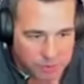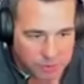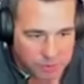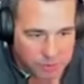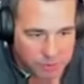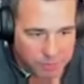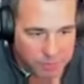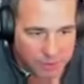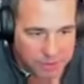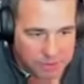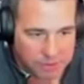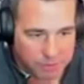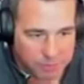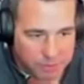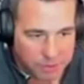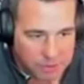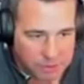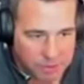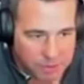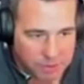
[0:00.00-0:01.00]
best
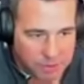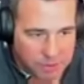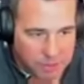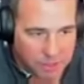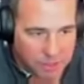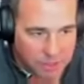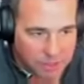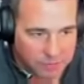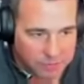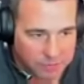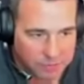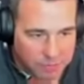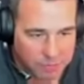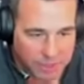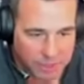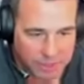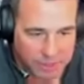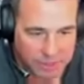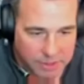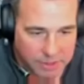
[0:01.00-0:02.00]
opinion of the
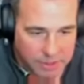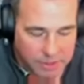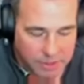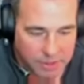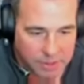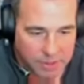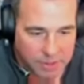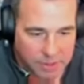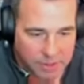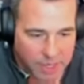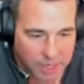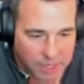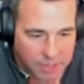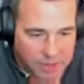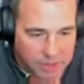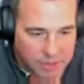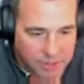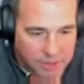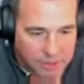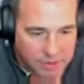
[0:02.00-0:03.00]
plane. I
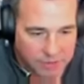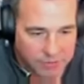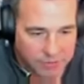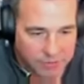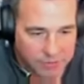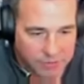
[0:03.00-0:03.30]
love